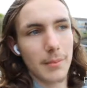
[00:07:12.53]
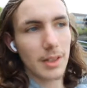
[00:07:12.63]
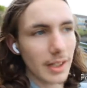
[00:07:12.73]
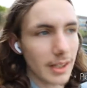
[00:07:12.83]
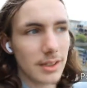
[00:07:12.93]

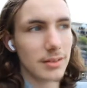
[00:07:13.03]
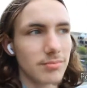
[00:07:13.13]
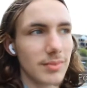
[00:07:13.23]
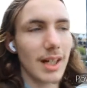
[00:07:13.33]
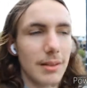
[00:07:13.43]
Like,
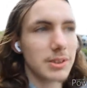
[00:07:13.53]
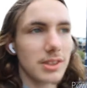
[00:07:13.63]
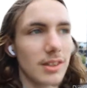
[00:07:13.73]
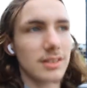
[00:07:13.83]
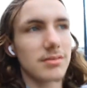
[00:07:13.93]
I'm
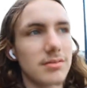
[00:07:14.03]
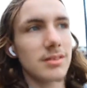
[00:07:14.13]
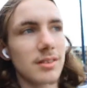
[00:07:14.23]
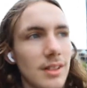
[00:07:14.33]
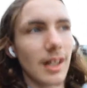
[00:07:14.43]
starting
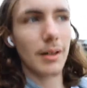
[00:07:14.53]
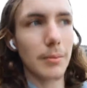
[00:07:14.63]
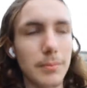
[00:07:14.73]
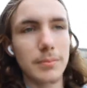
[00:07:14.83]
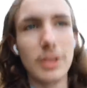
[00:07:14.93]
out
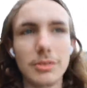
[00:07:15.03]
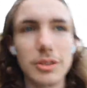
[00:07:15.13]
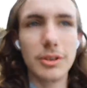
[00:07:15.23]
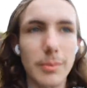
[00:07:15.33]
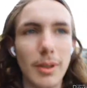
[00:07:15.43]

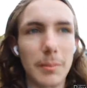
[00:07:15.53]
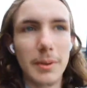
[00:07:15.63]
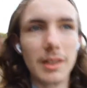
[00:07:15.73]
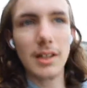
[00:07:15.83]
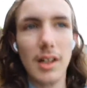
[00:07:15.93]
YouTube
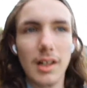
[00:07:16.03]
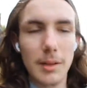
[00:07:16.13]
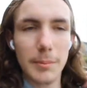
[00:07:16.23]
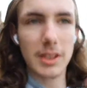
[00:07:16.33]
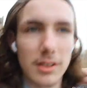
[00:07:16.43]
properly
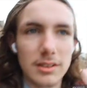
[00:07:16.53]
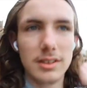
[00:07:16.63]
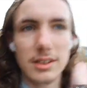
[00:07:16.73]
because